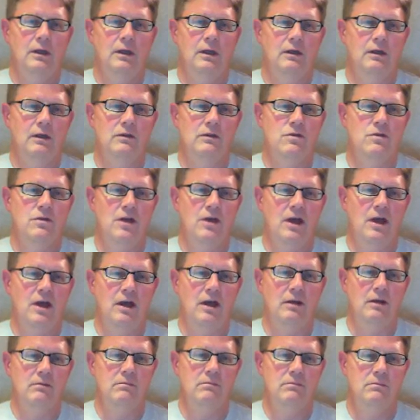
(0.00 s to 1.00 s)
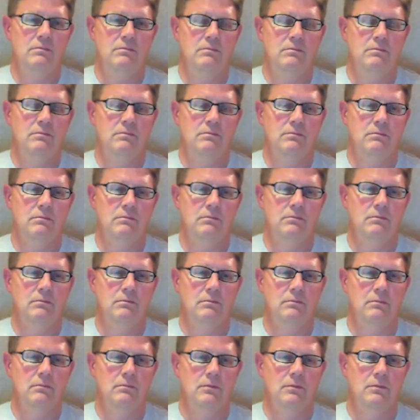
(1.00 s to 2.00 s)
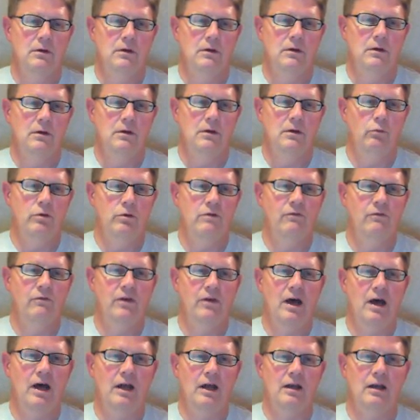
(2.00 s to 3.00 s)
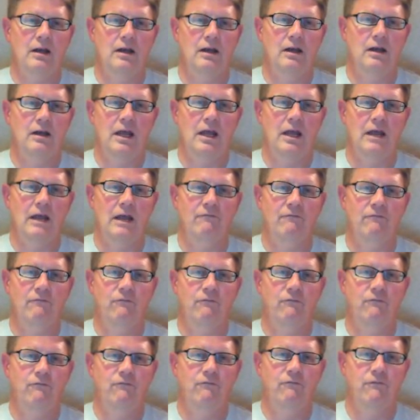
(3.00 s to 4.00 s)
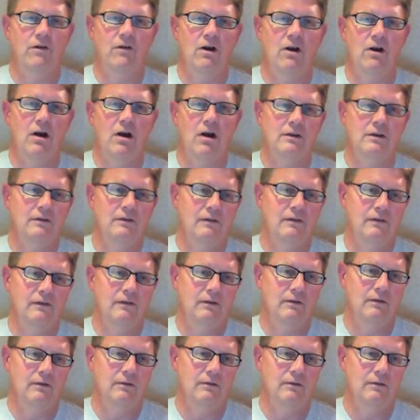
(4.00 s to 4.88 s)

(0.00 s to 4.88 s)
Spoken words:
And then we've got a front